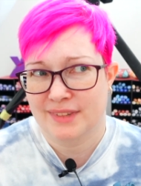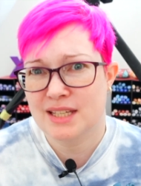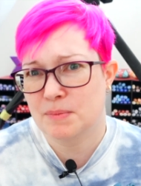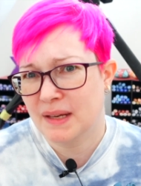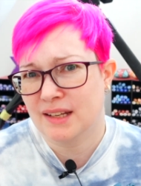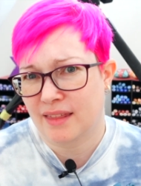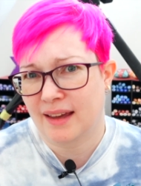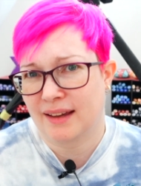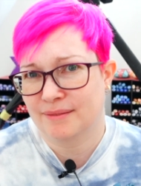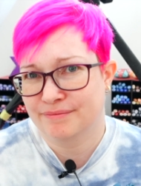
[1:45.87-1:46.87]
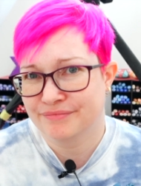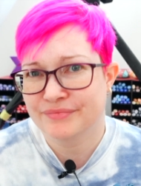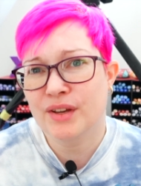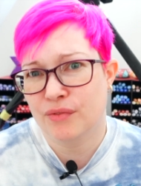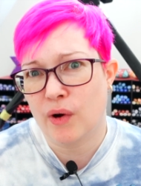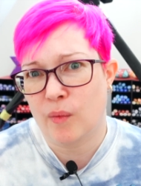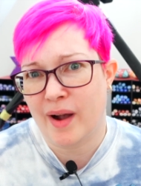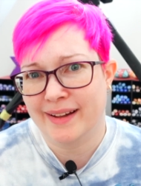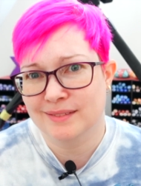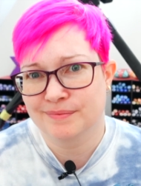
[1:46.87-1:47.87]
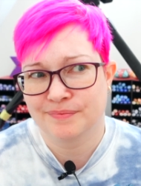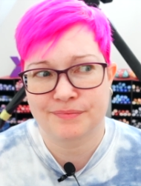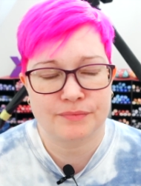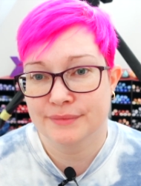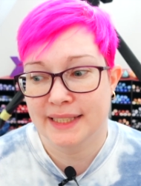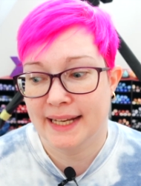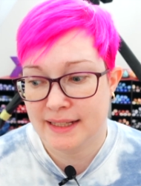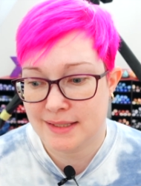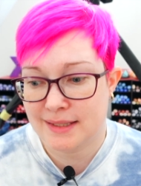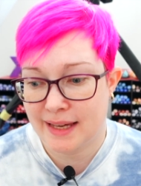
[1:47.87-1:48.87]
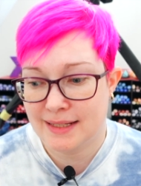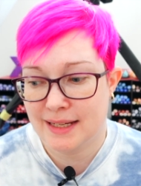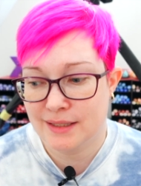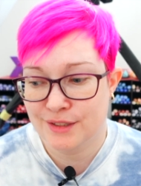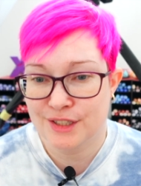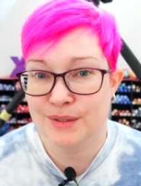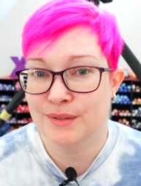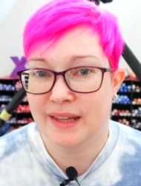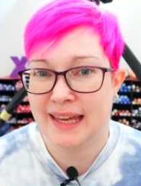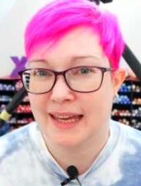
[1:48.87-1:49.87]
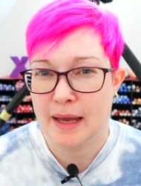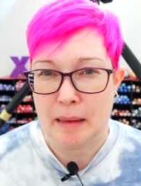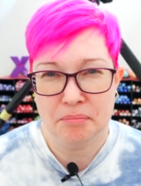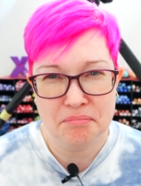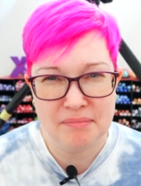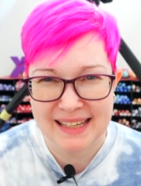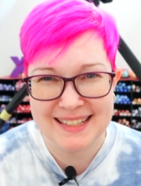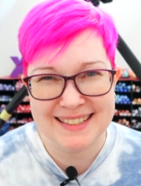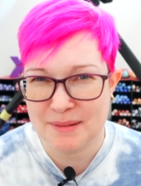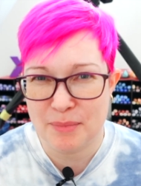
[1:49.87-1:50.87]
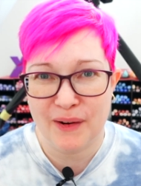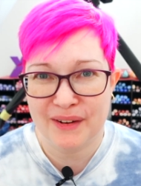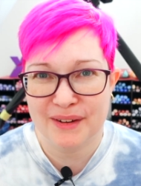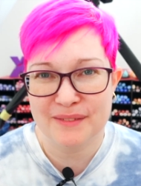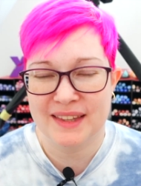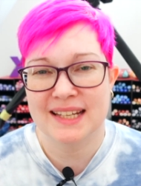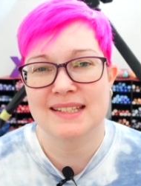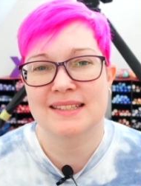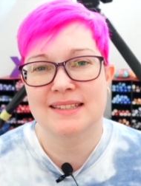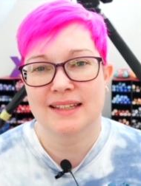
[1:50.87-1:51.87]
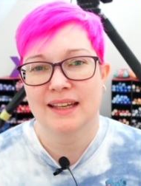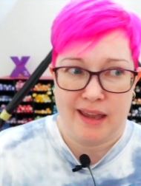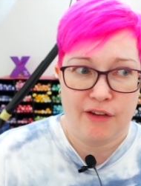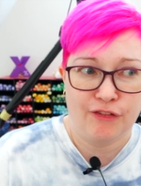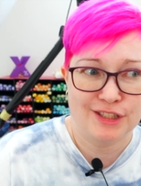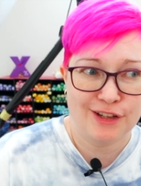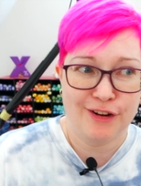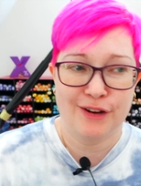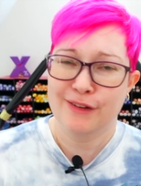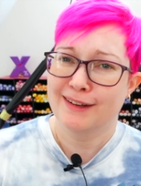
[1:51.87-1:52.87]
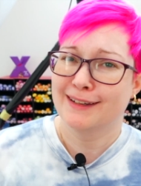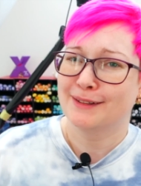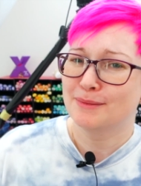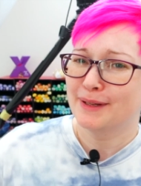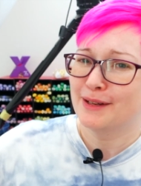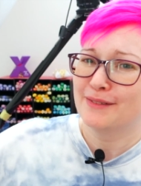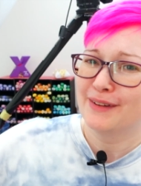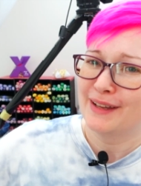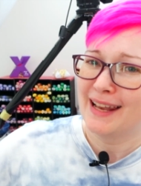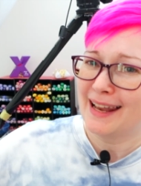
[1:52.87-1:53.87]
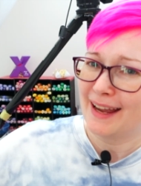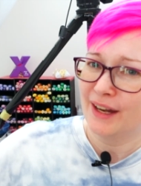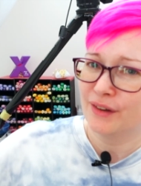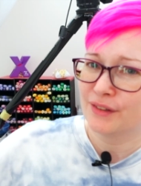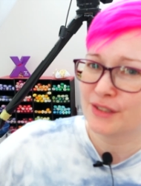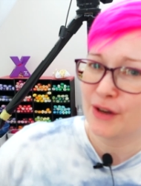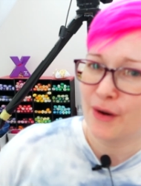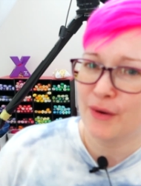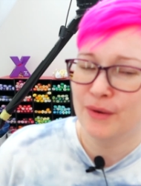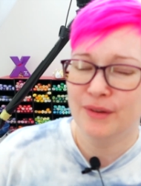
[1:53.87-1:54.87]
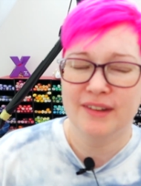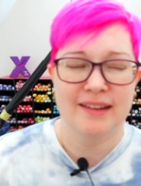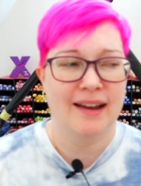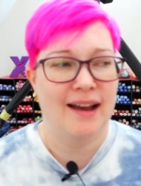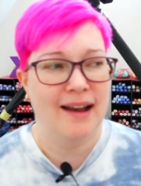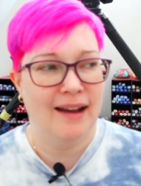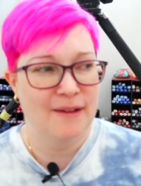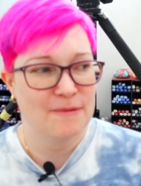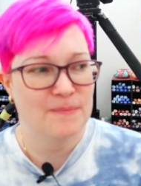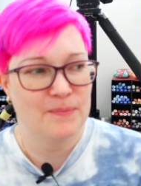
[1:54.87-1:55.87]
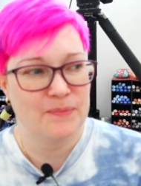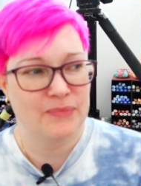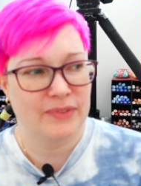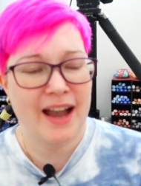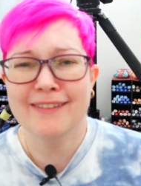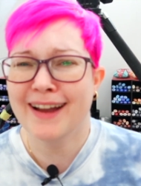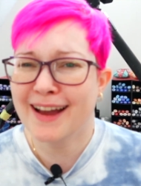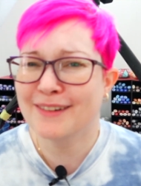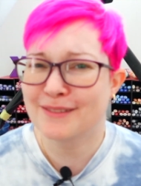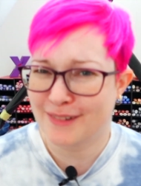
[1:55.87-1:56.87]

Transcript: It's been a thing for a while. Let's get into the meaty part of this. If we start on a little bit of a lighter tone, um, I've had a